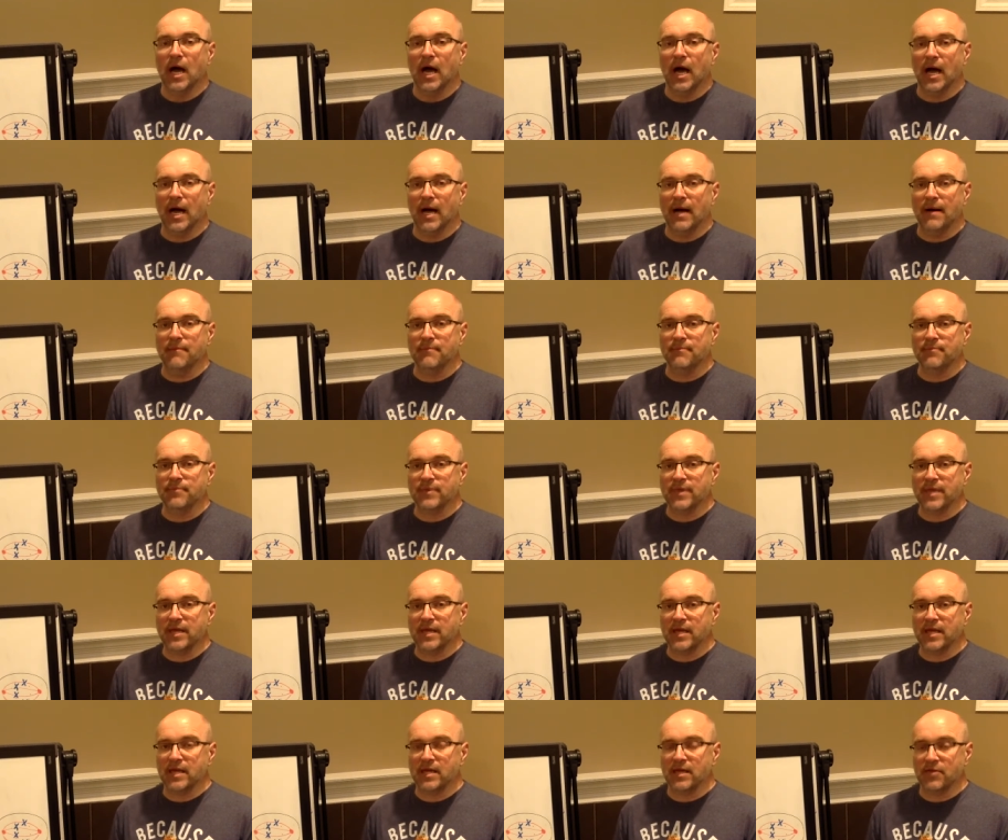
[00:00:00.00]
um,
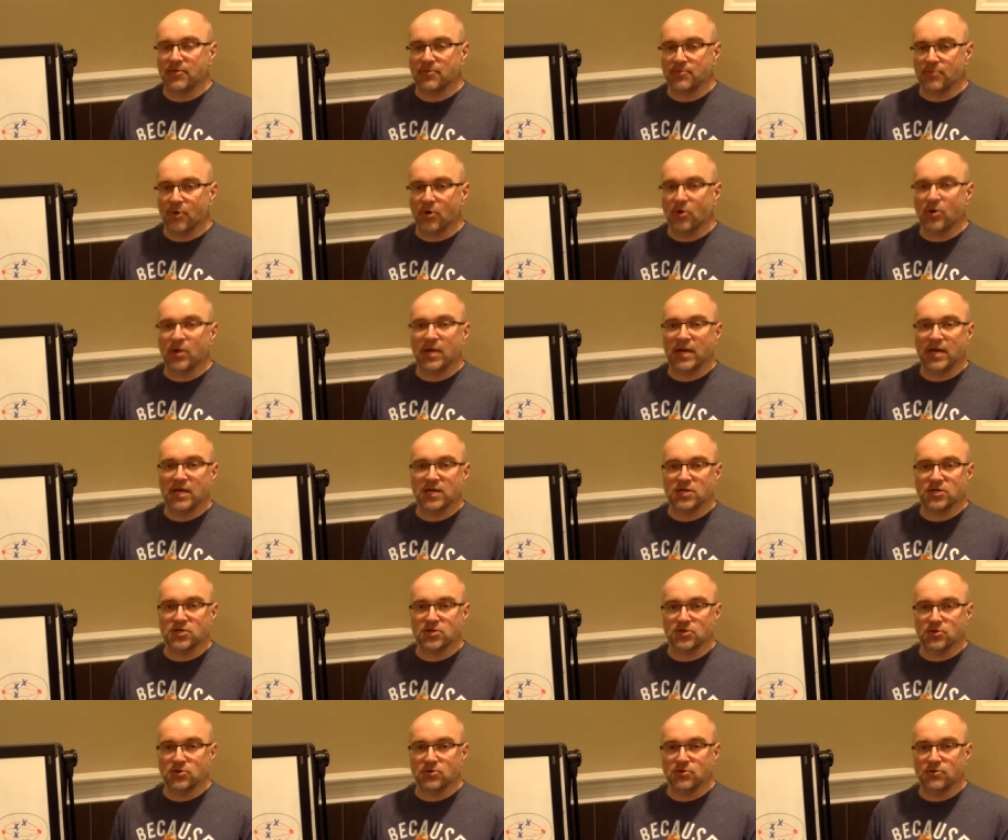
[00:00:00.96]
it's broken
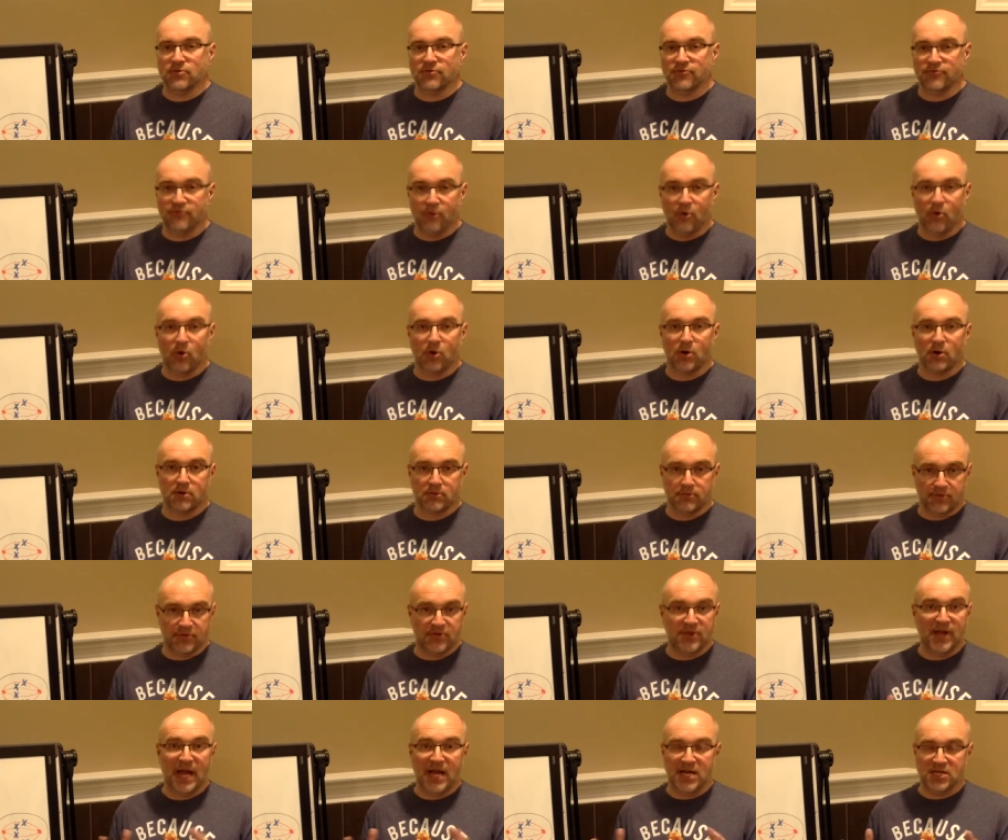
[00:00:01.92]
into four
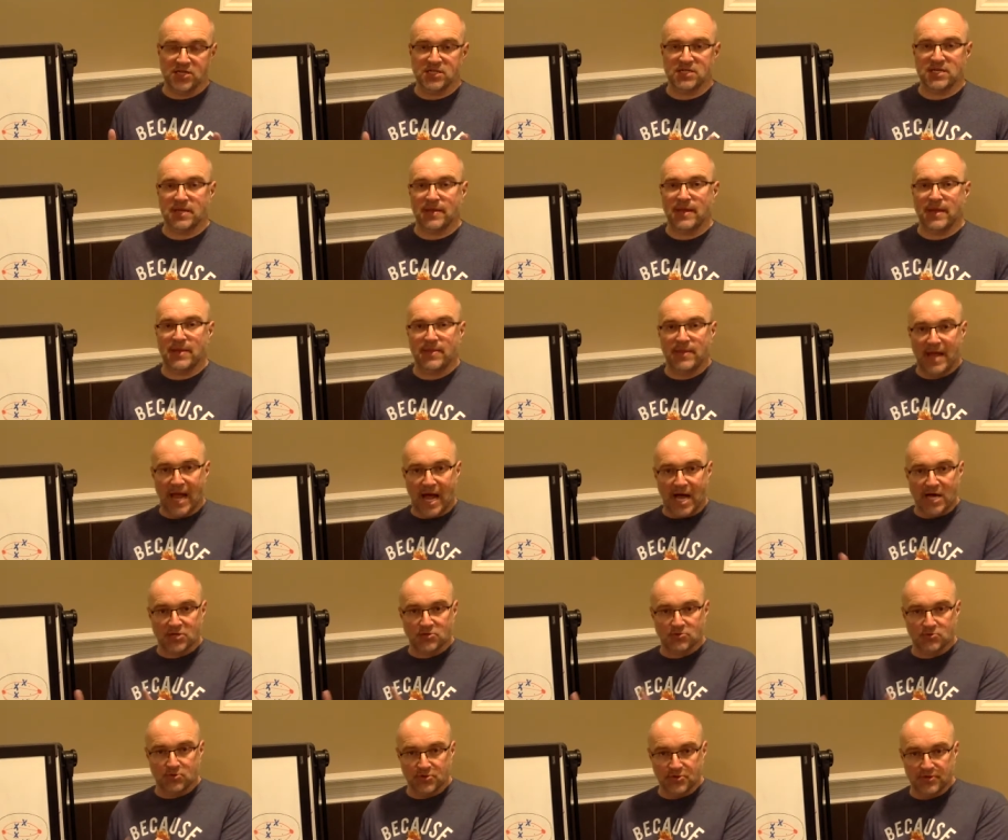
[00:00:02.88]
stages and then the
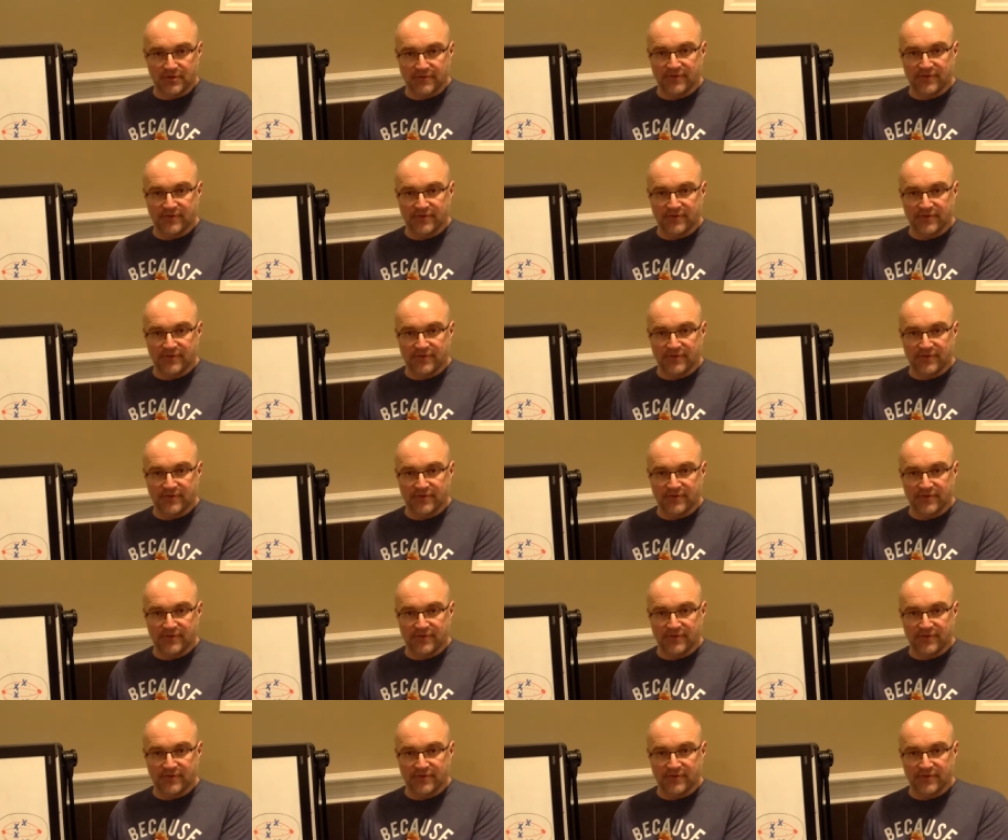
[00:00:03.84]
actual